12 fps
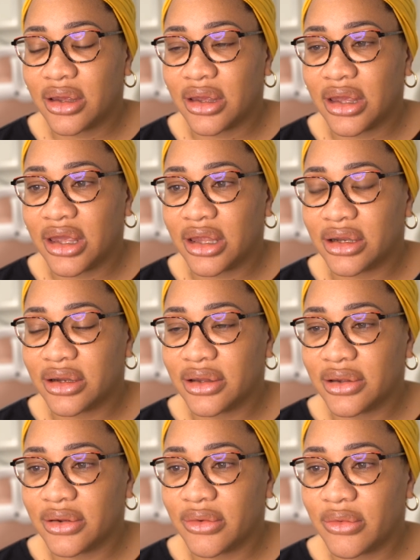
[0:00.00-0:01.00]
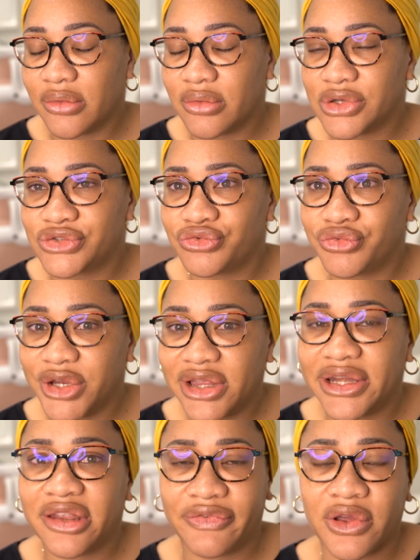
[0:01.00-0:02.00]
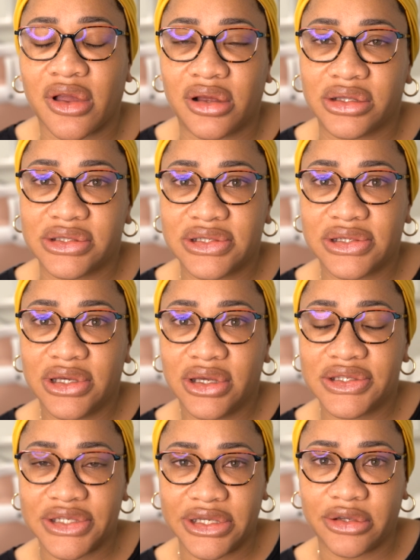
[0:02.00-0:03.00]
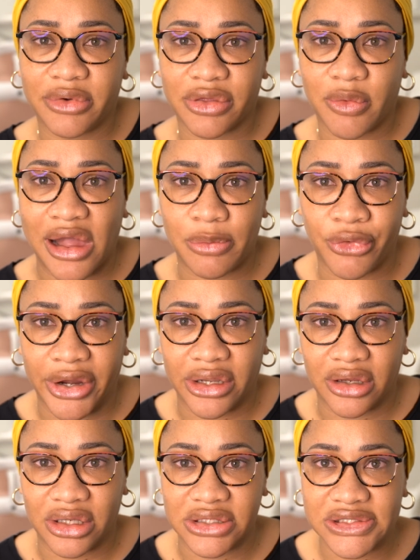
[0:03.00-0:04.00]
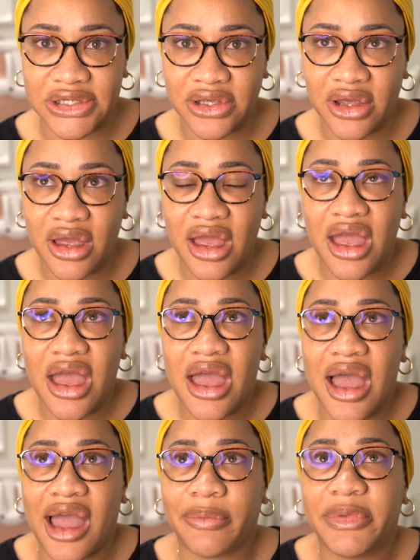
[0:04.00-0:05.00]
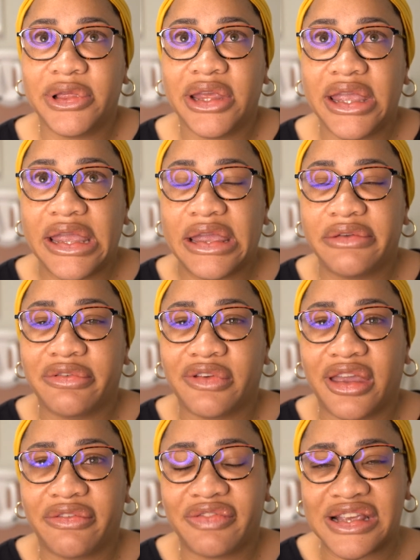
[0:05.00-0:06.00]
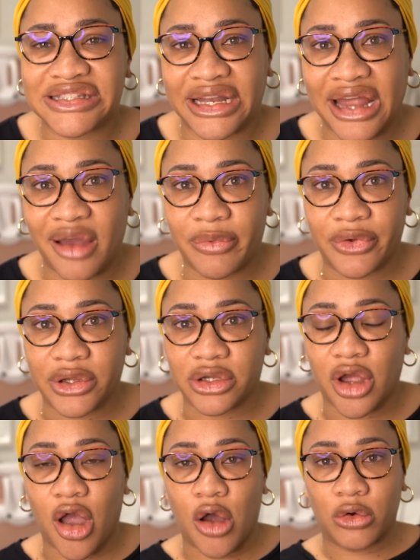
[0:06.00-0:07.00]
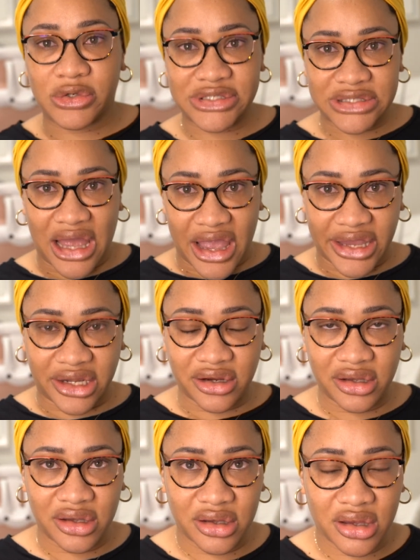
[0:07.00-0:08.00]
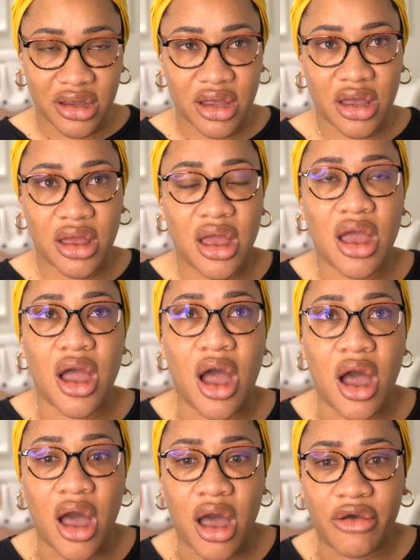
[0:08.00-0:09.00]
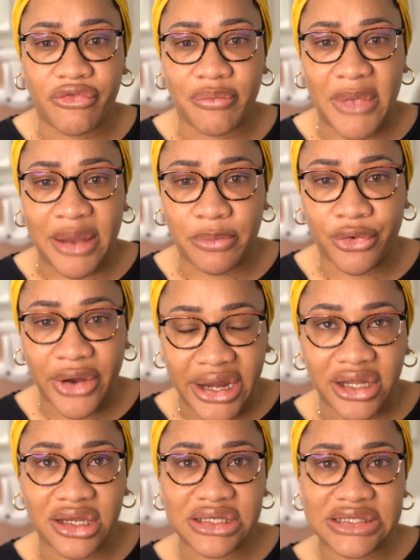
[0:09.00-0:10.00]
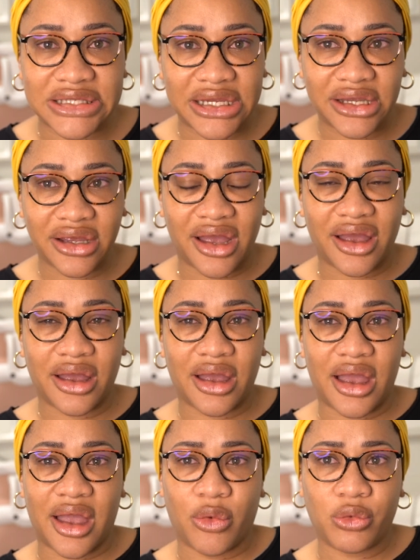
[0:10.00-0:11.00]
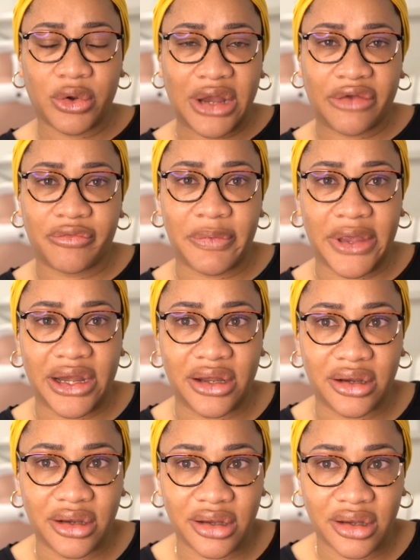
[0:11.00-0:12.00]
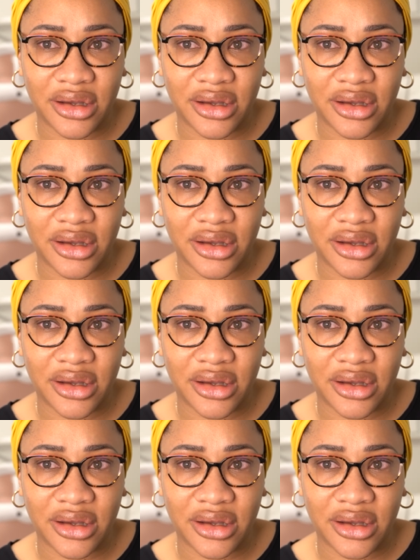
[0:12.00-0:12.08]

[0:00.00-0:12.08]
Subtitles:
it was really difficult to deal with while pregnant. I believe if this had happened outside of my pregnancy, I would have been